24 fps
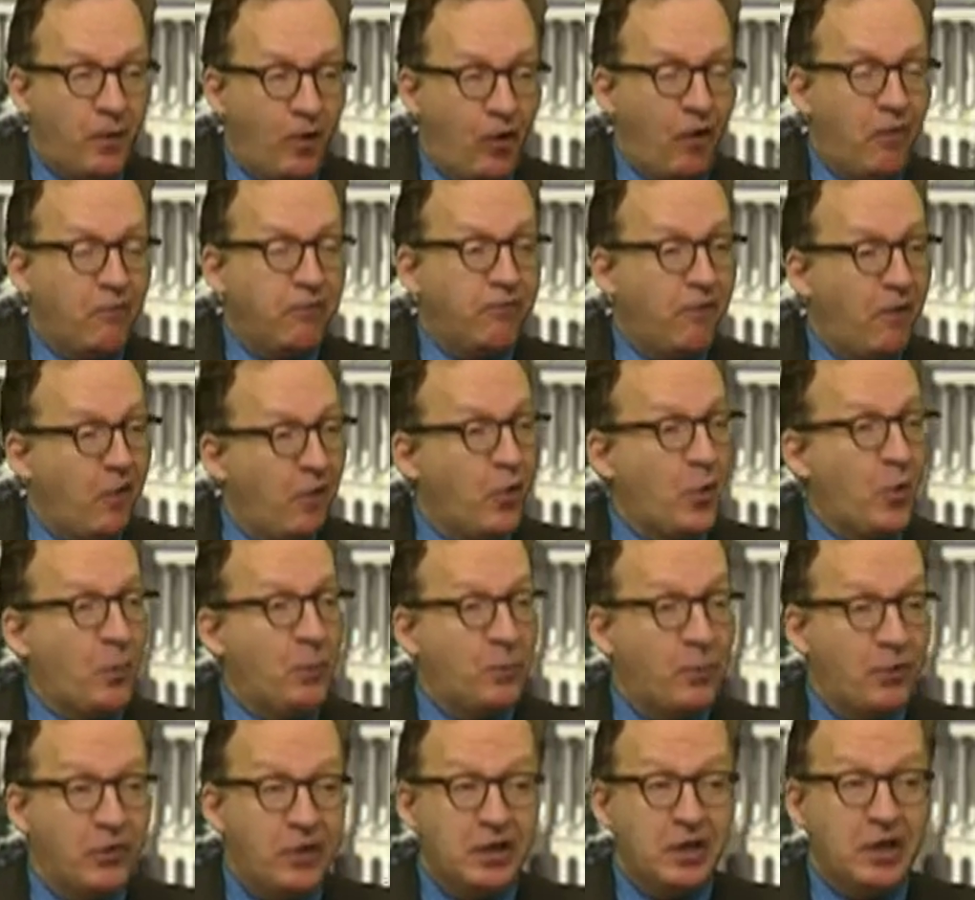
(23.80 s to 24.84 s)
fall
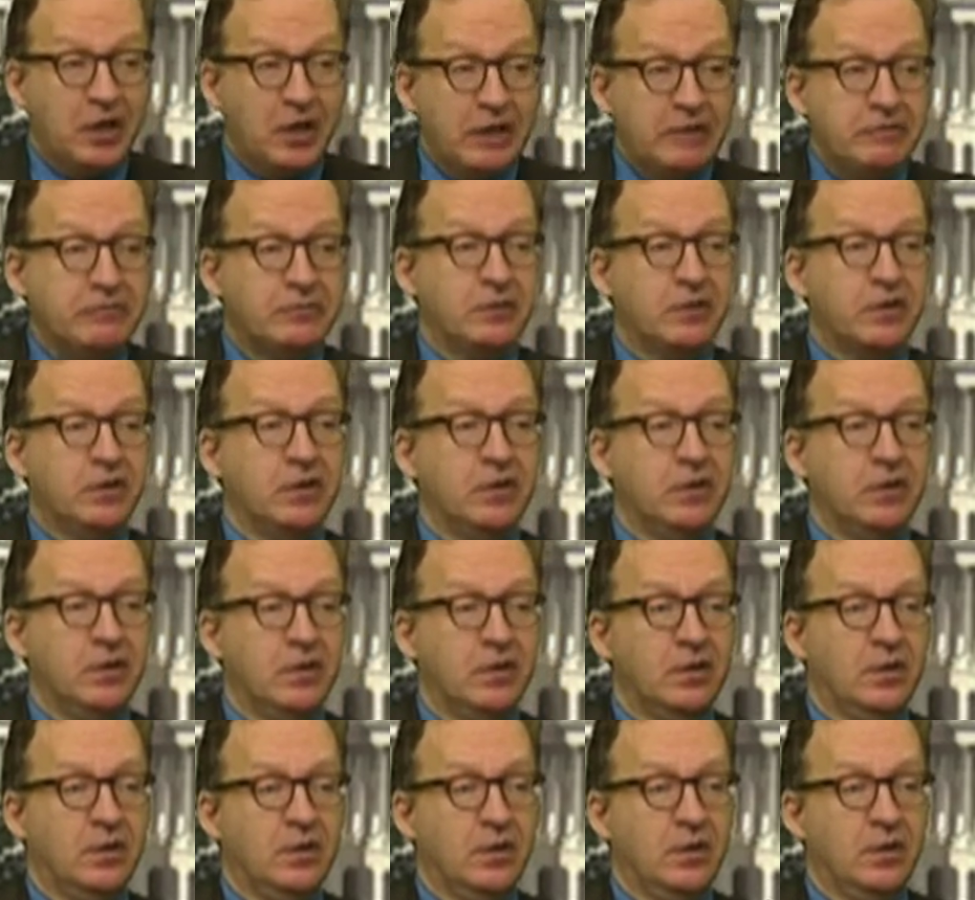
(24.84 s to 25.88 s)
pretty heavily
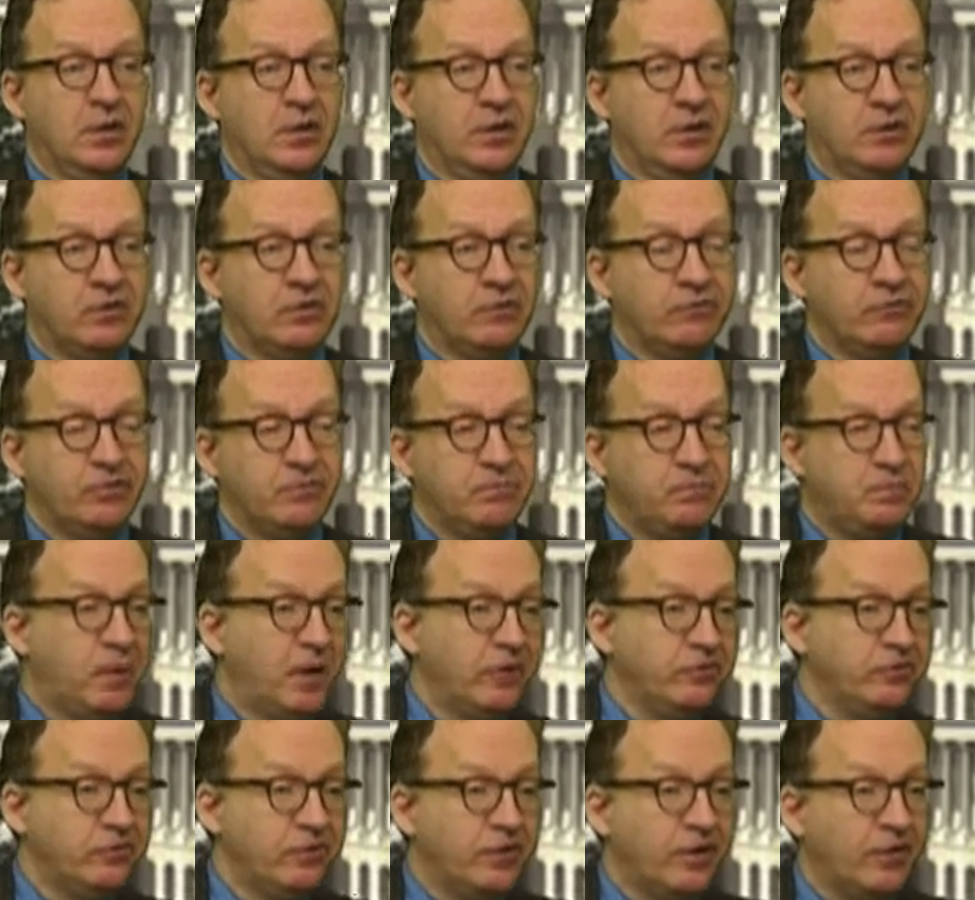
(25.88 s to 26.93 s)
in terms of
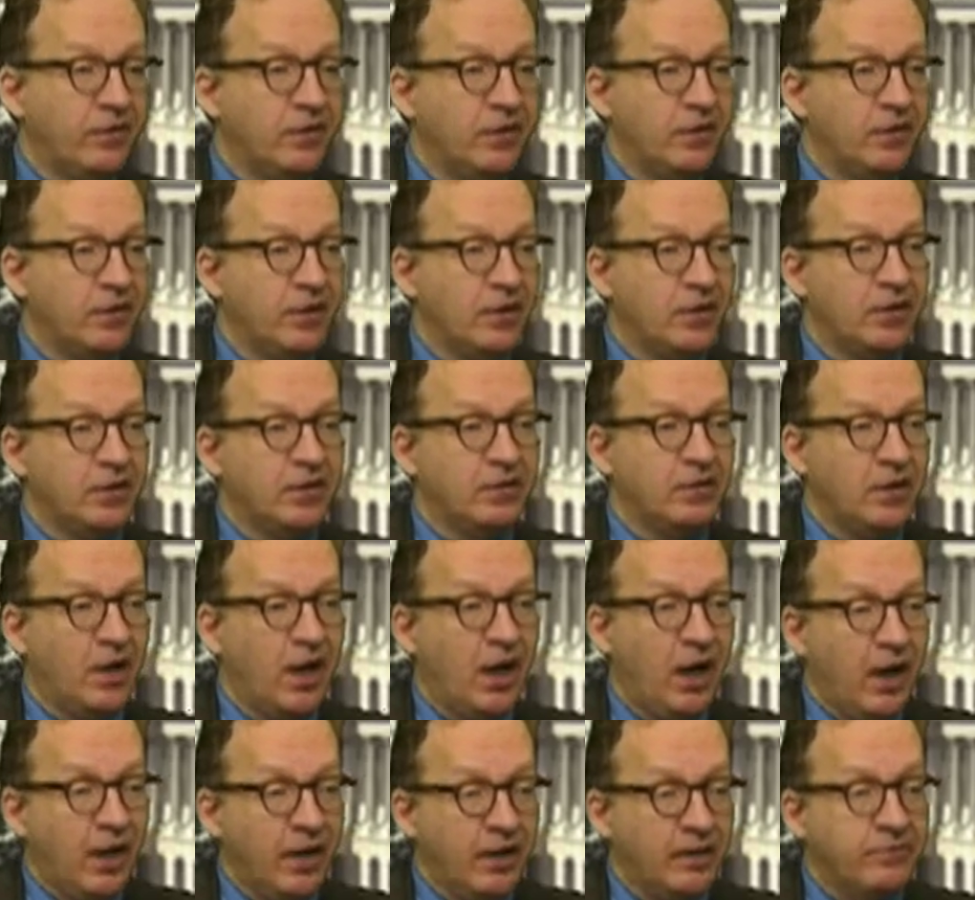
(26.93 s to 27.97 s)
budgetary
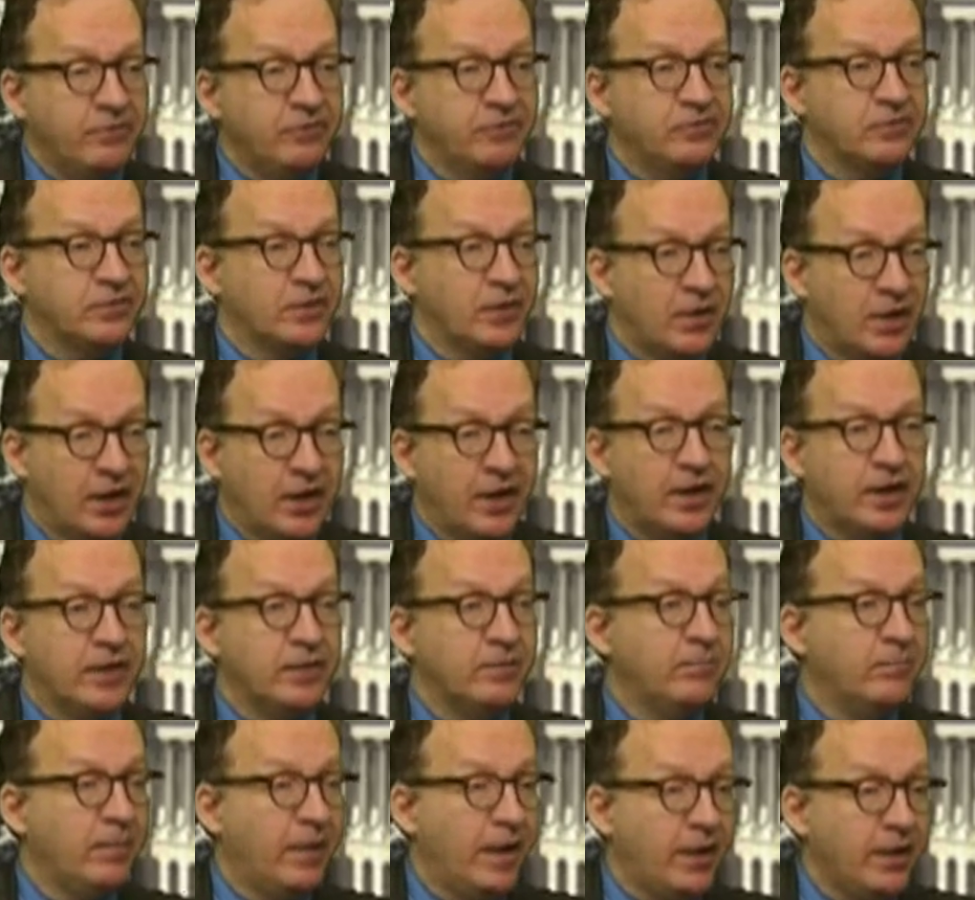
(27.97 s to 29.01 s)
knives
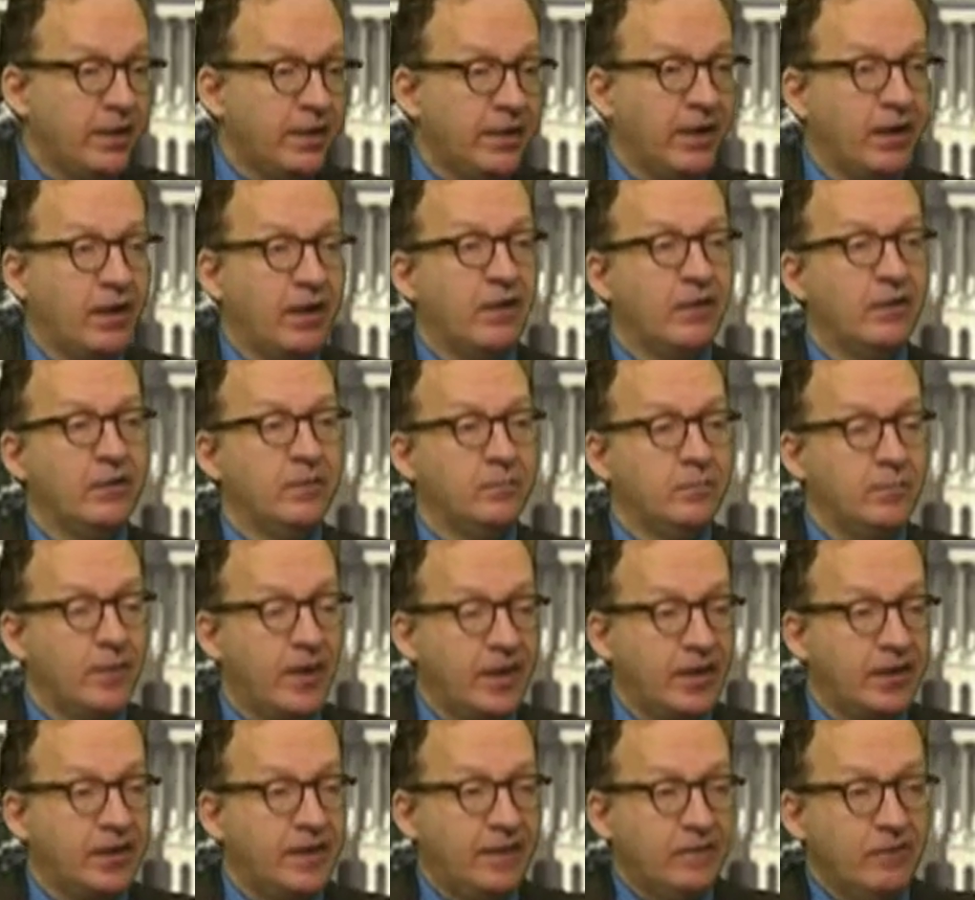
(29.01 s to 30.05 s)
on Medicare and
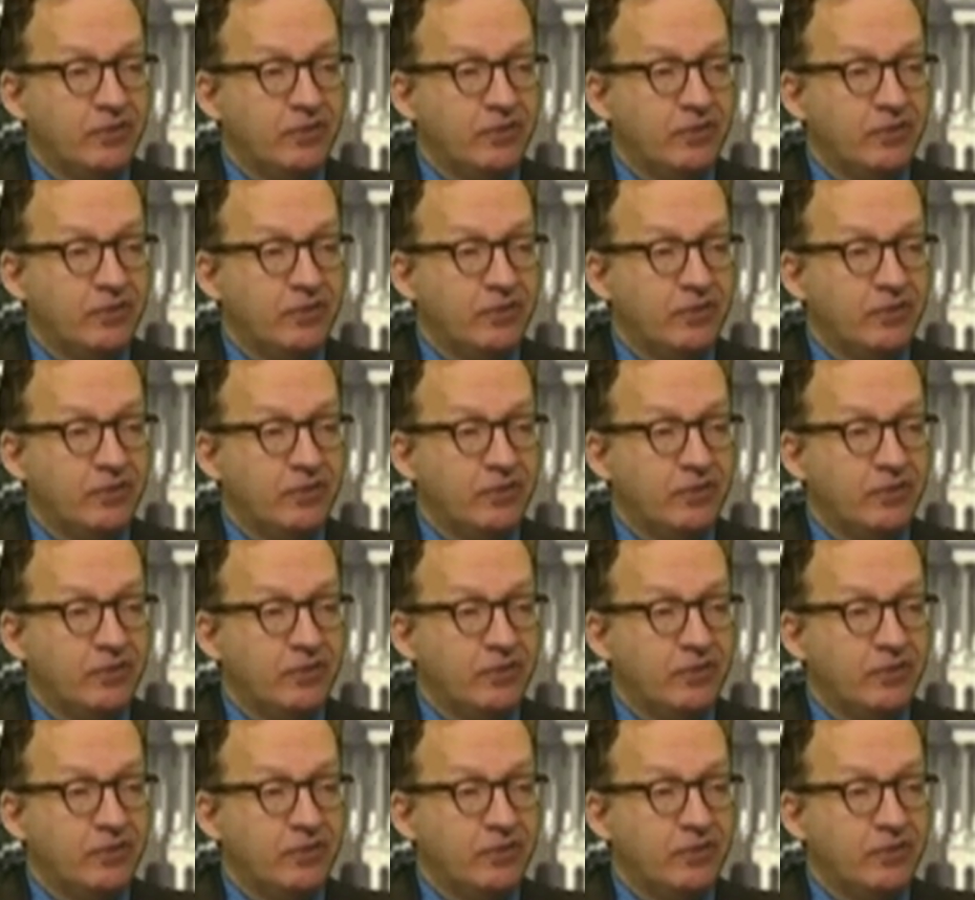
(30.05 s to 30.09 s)
Medicaid.